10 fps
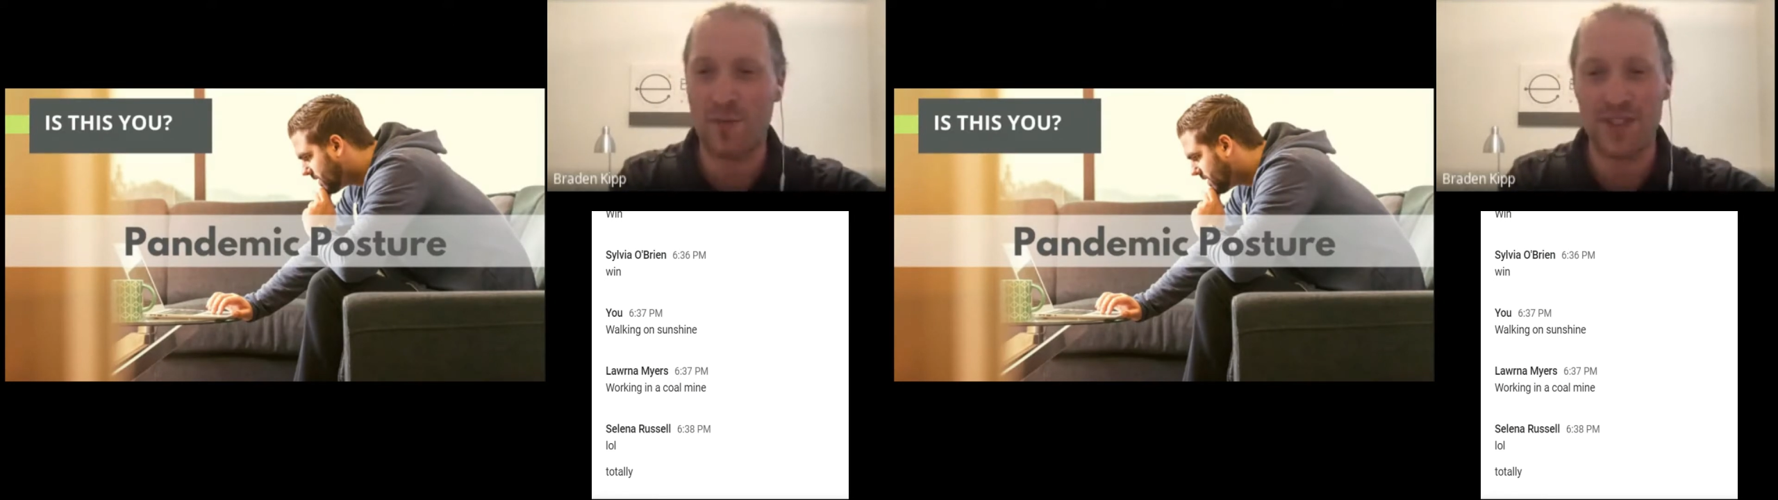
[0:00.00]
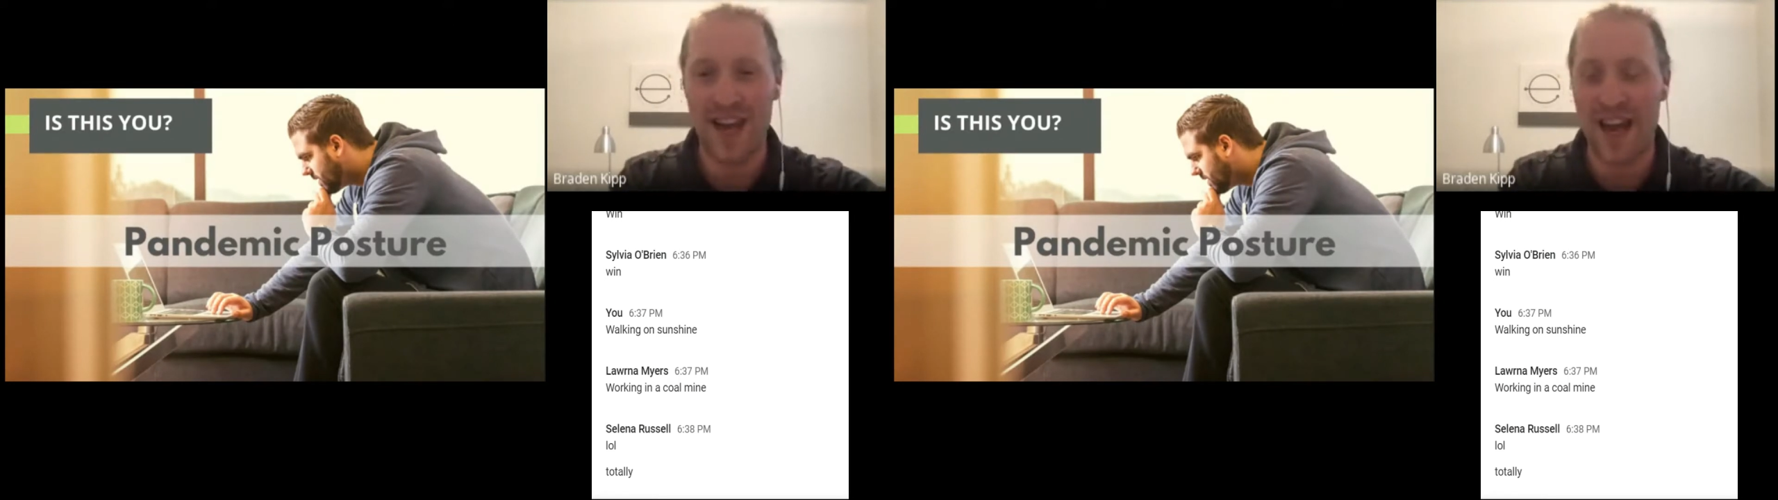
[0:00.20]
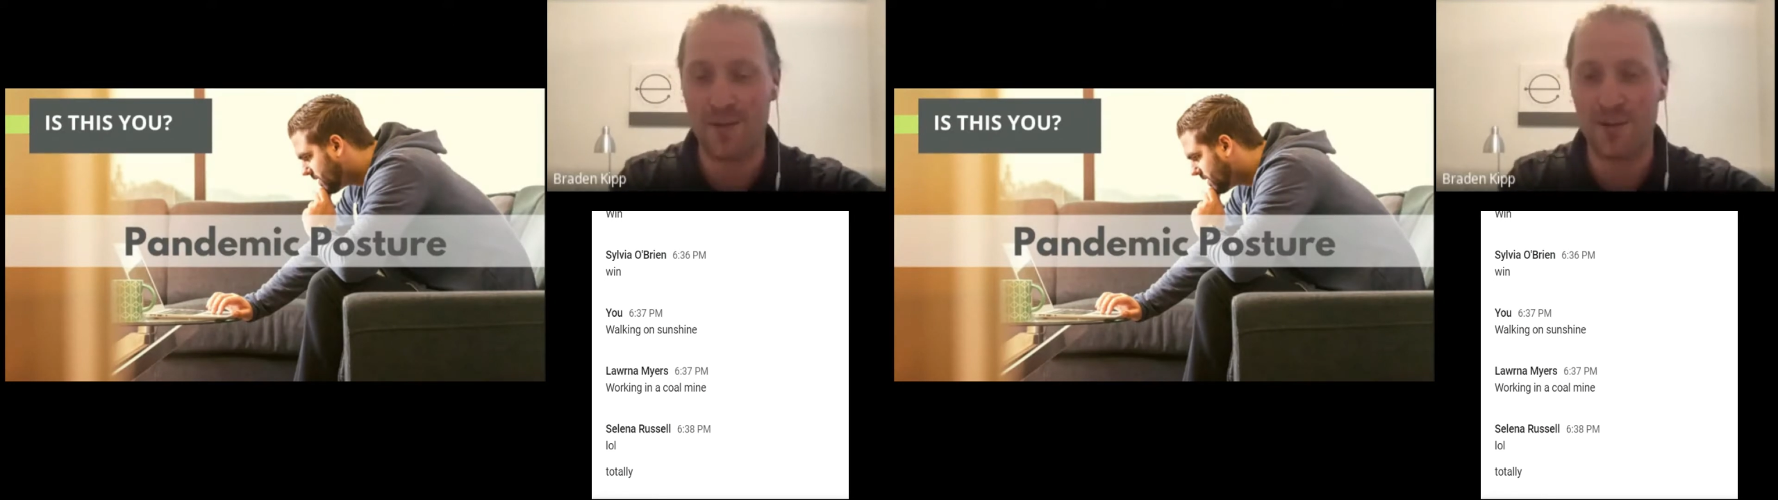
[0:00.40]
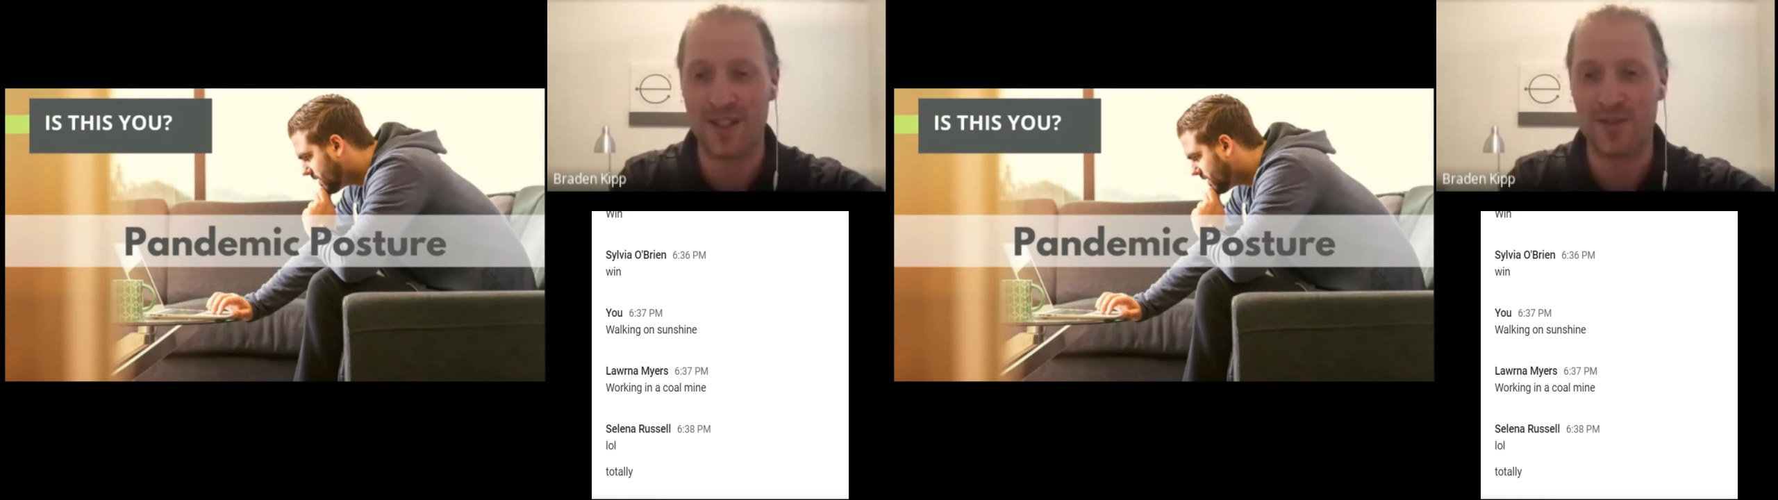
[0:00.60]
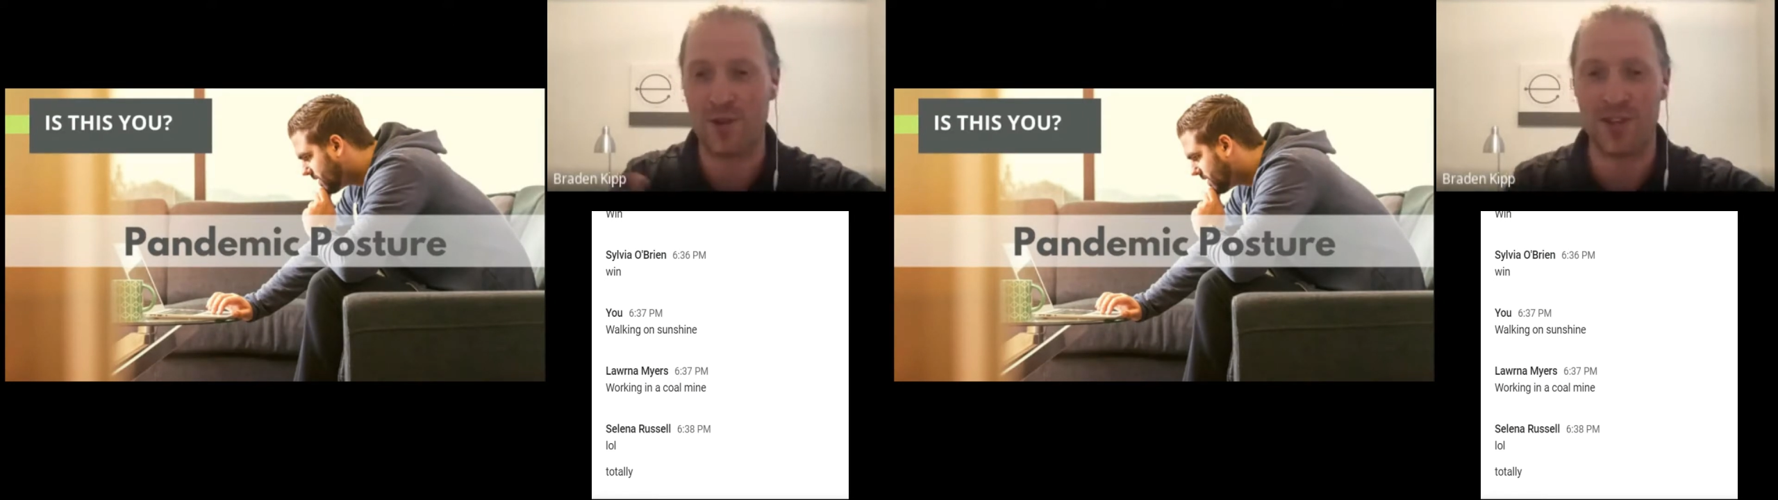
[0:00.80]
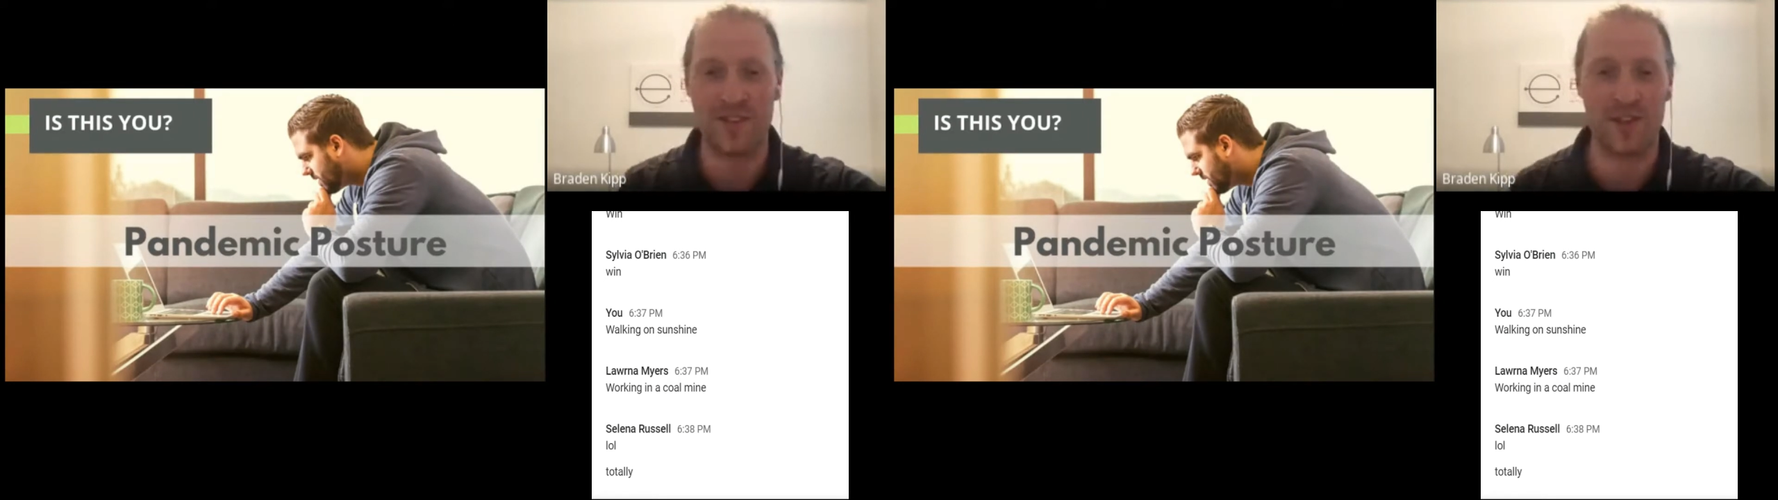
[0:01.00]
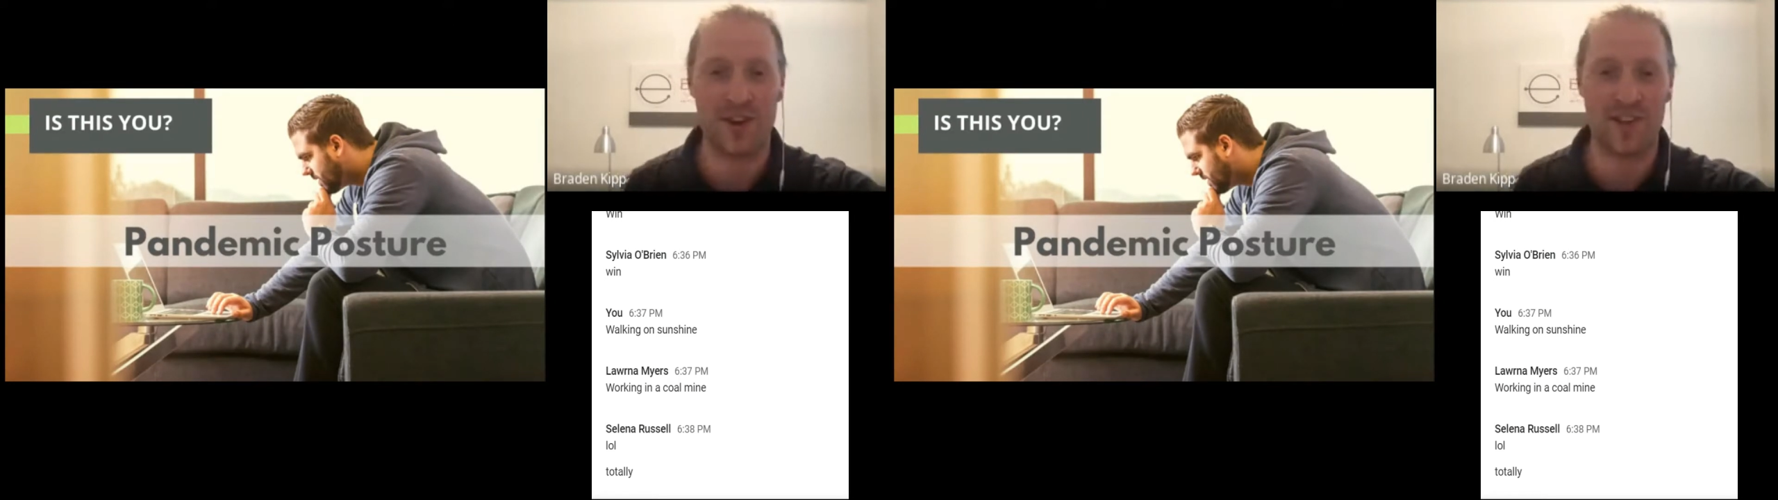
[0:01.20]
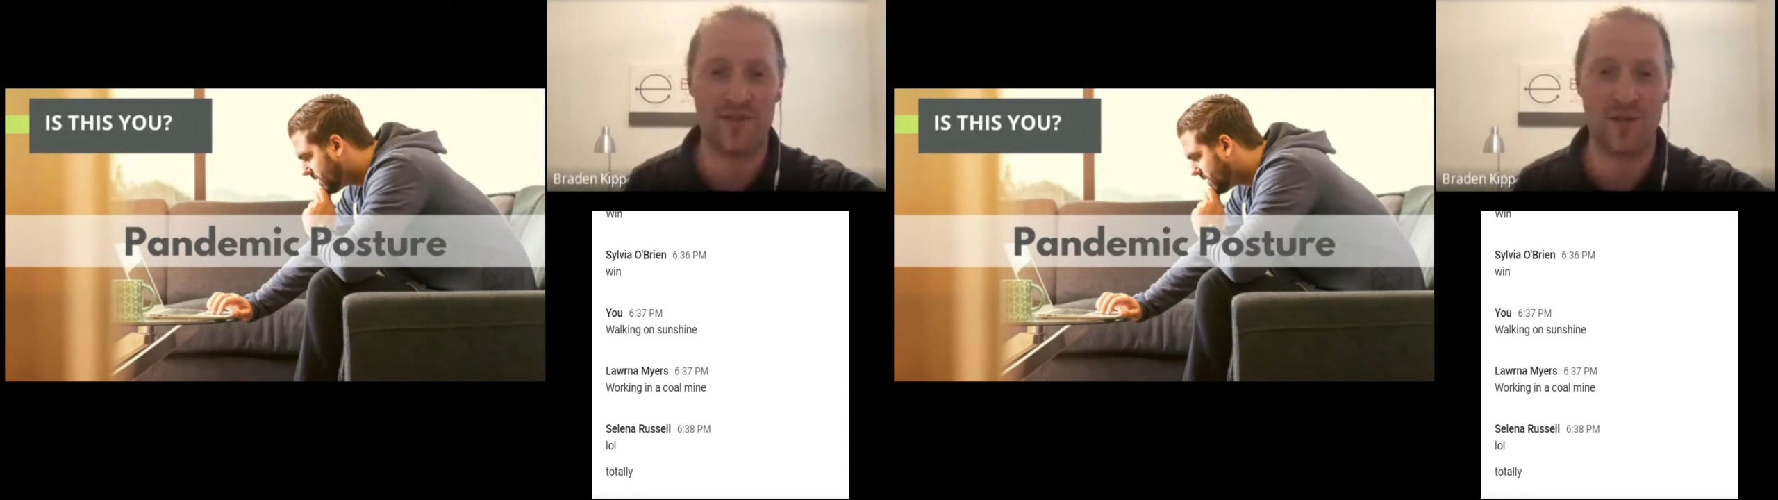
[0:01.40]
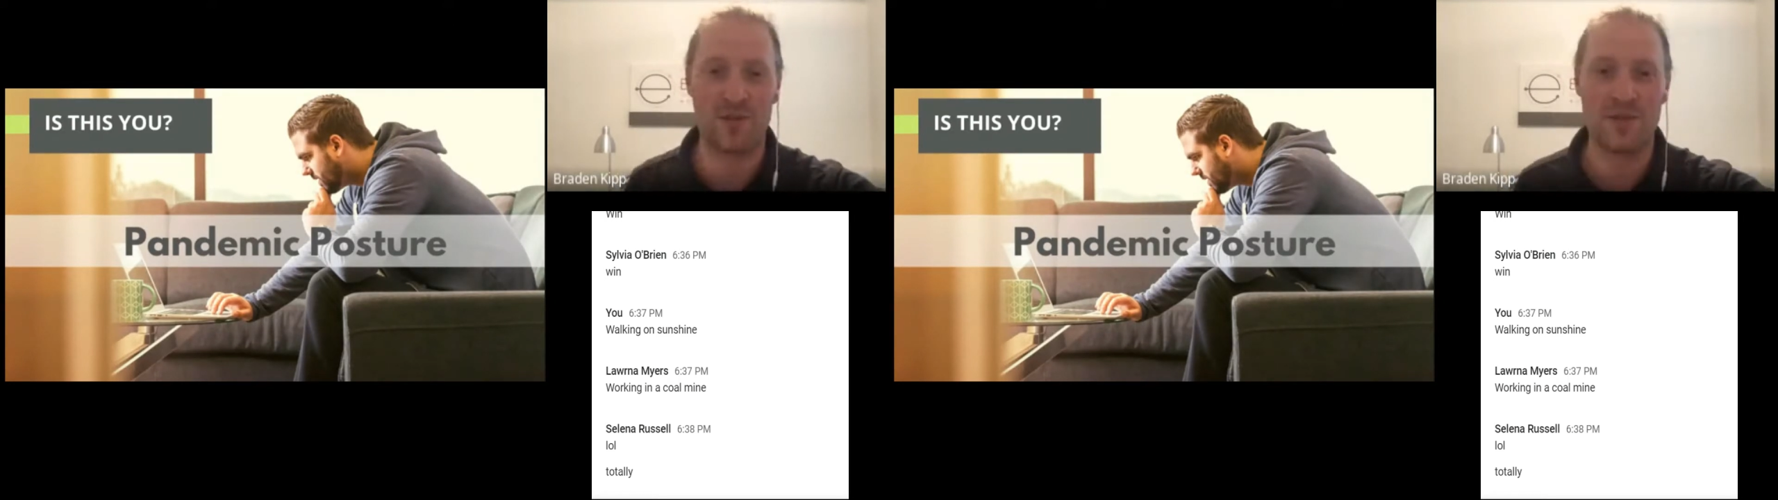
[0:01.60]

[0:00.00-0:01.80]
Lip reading: tablet, or even your iPhone.